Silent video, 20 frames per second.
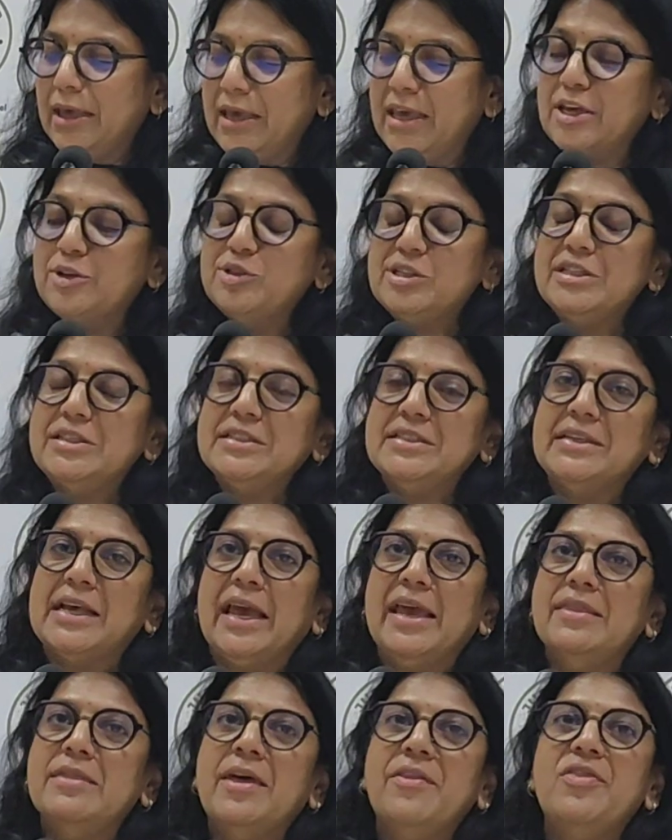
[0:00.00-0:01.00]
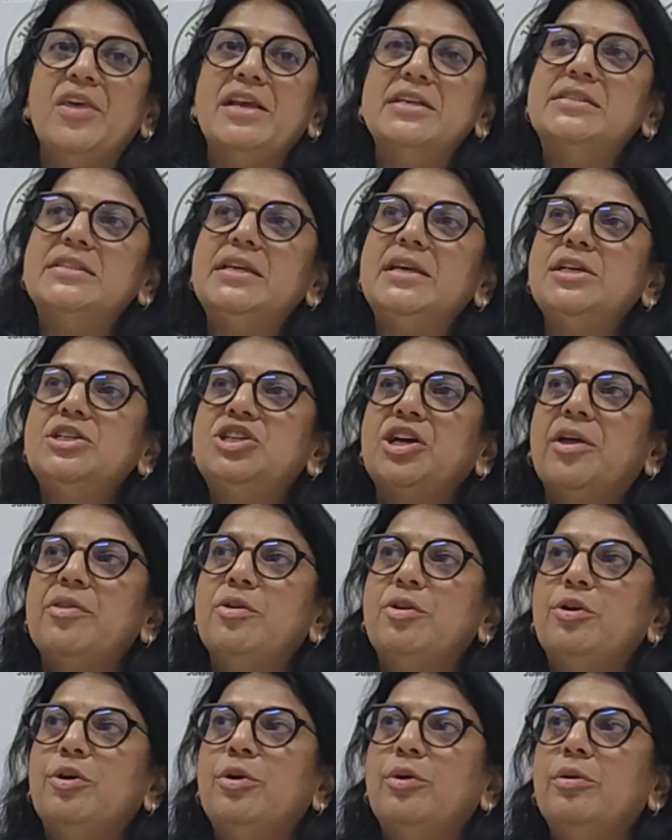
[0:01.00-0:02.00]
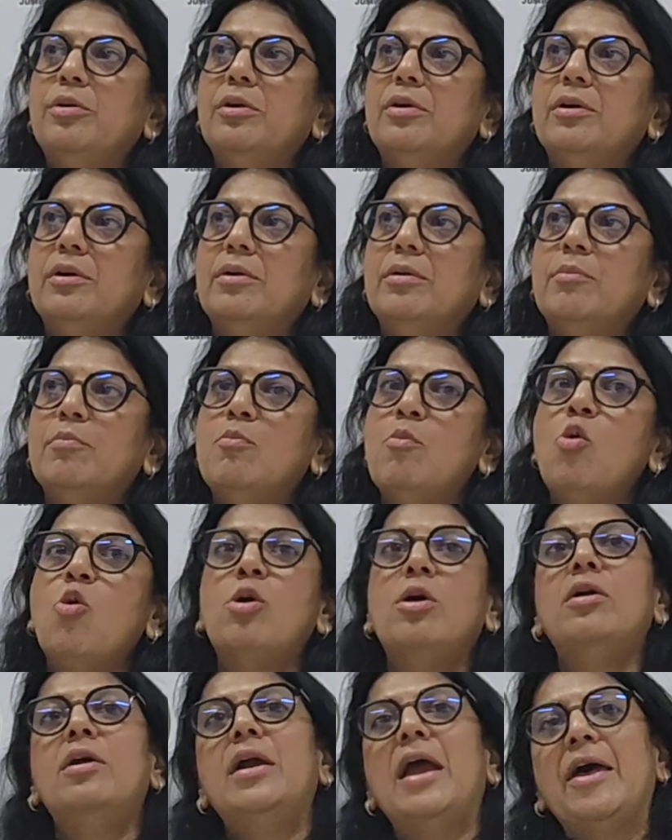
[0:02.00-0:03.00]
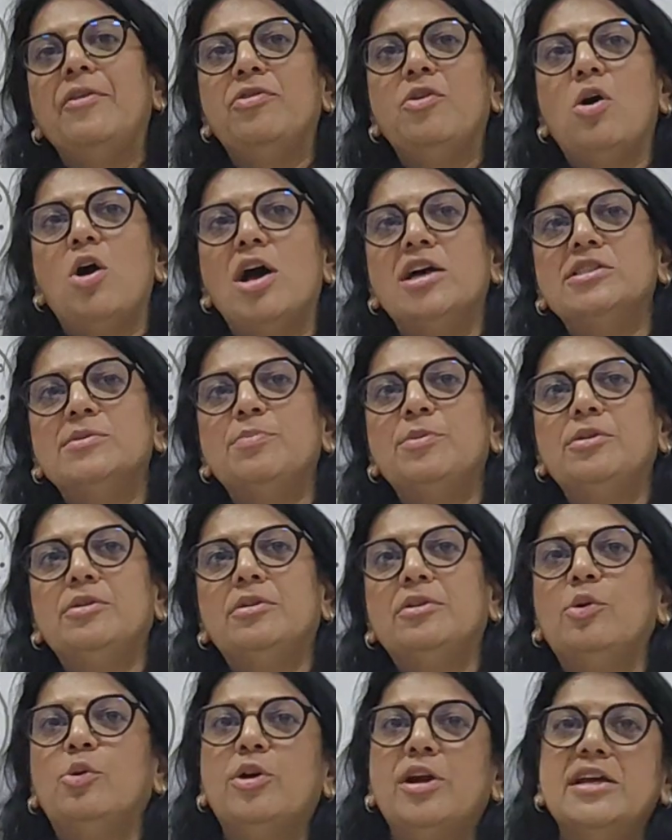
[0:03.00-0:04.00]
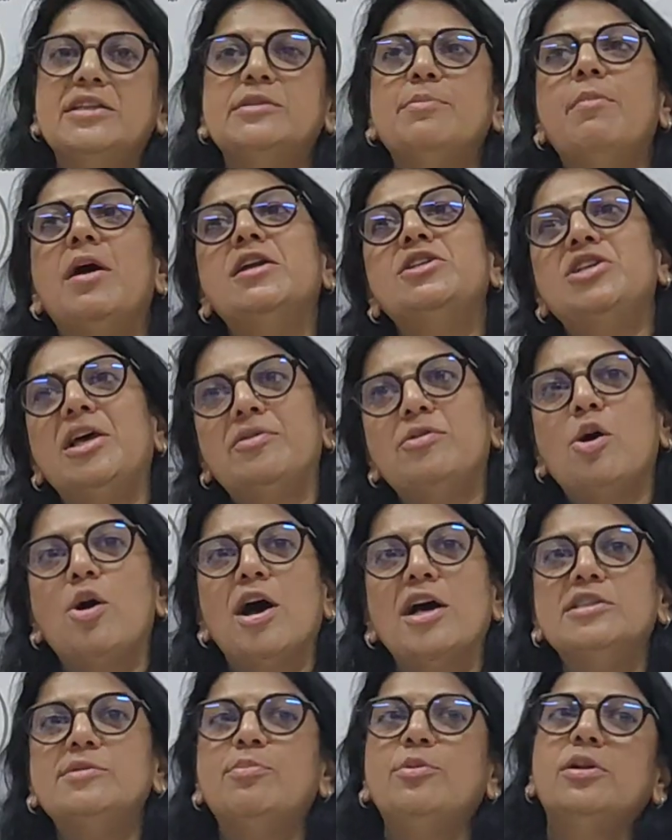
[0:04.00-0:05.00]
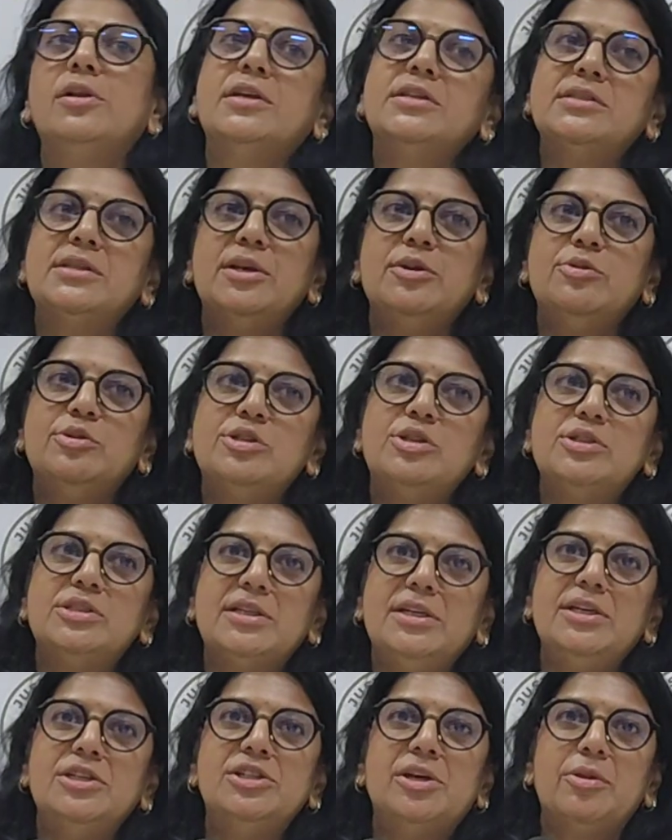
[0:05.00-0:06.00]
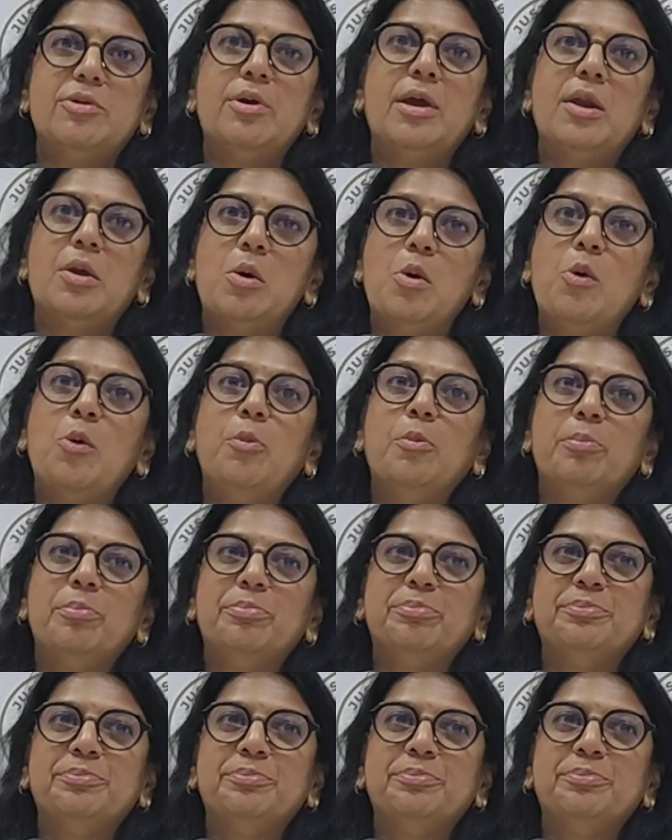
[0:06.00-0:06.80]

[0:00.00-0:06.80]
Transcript: He used to say that they see each other more at the hospital, or as much at the hospital as they used to see each other at home.